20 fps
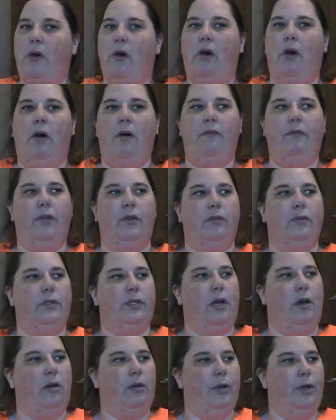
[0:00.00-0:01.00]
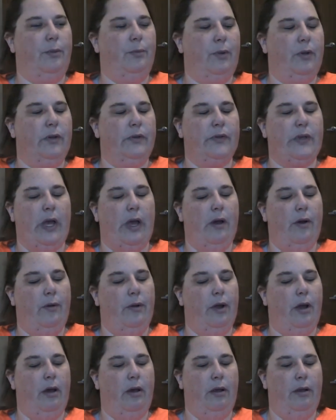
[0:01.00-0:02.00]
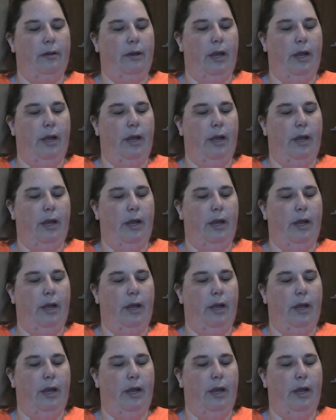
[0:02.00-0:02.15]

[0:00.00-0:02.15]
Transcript: of those coloring books out on